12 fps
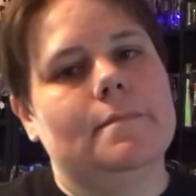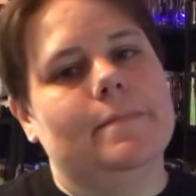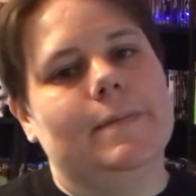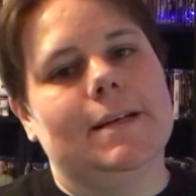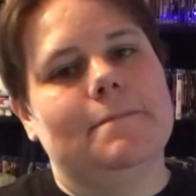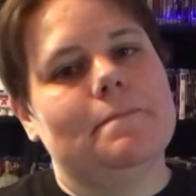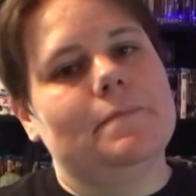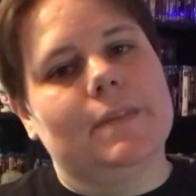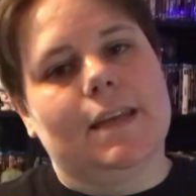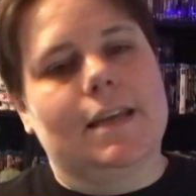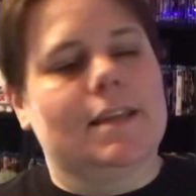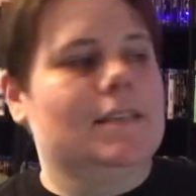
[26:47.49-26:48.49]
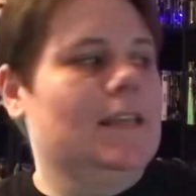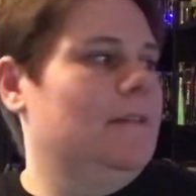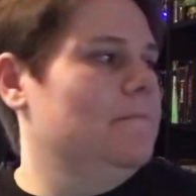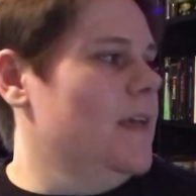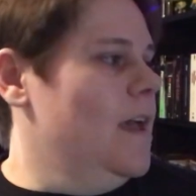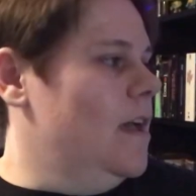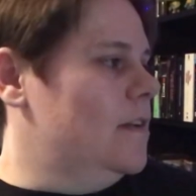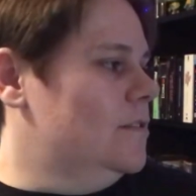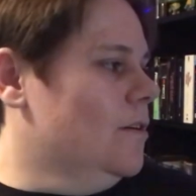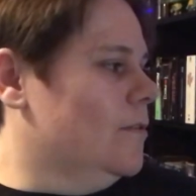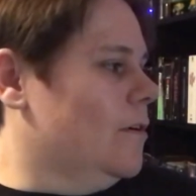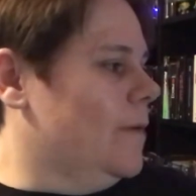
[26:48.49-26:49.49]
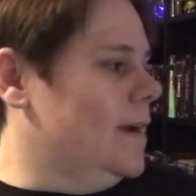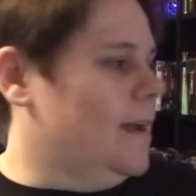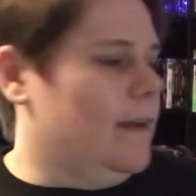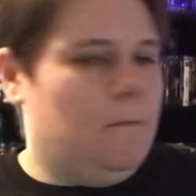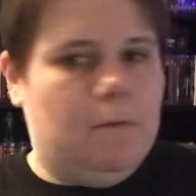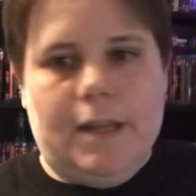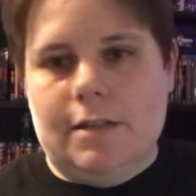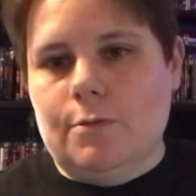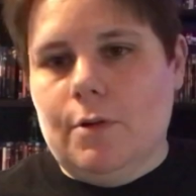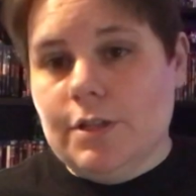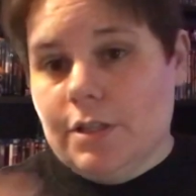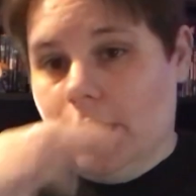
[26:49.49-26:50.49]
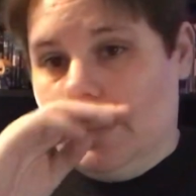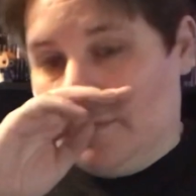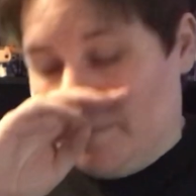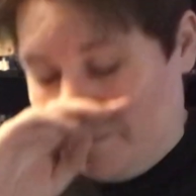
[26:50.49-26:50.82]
But like I said, don't know when I will get to watch the